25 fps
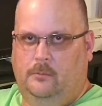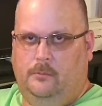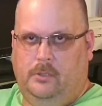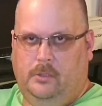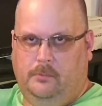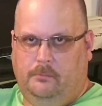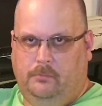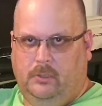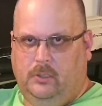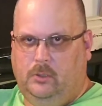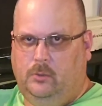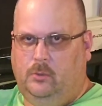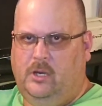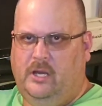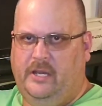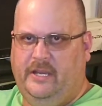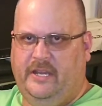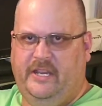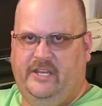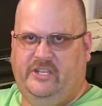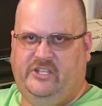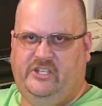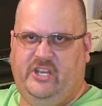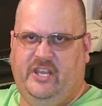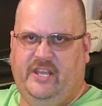Put blue
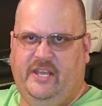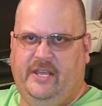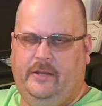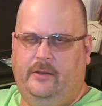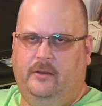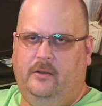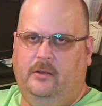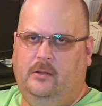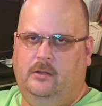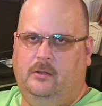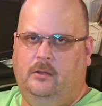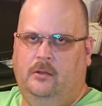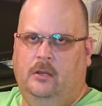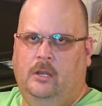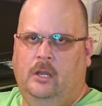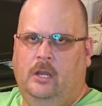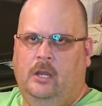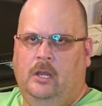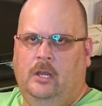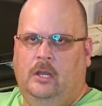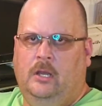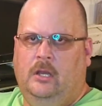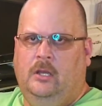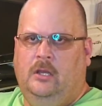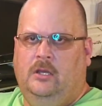on each end.
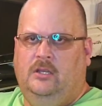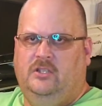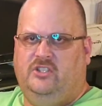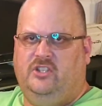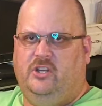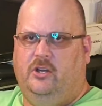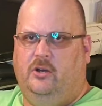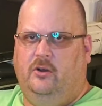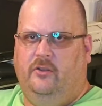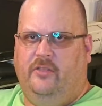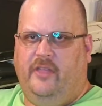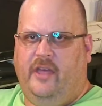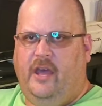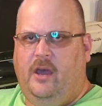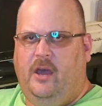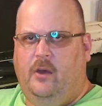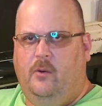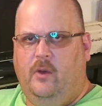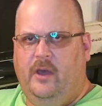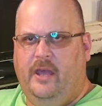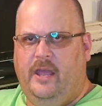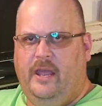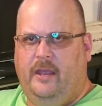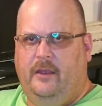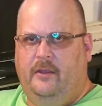So
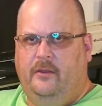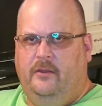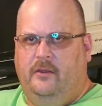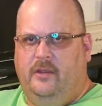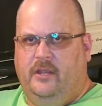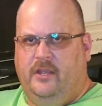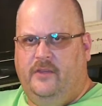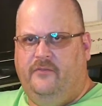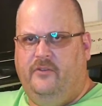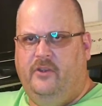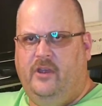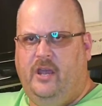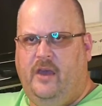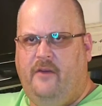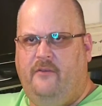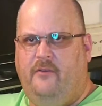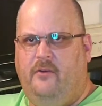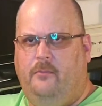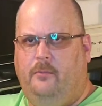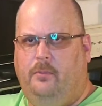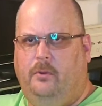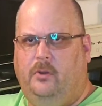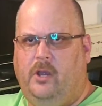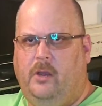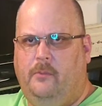that way, if you're
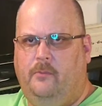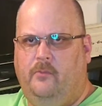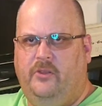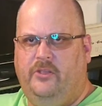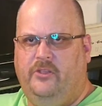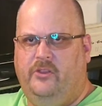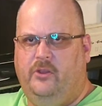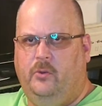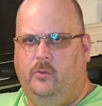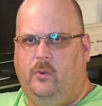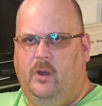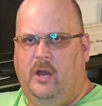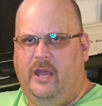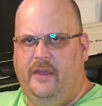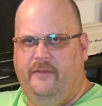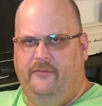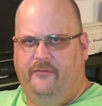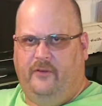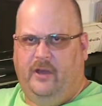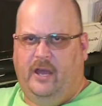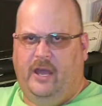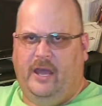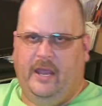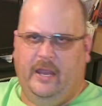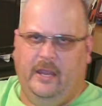having a problem with your
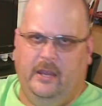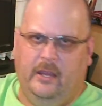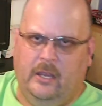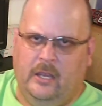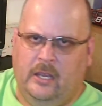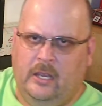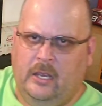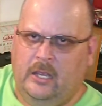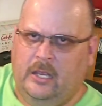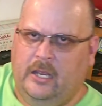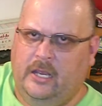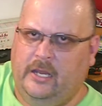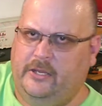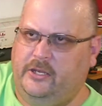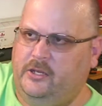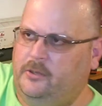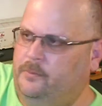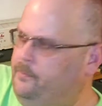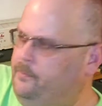Wi-Fi, and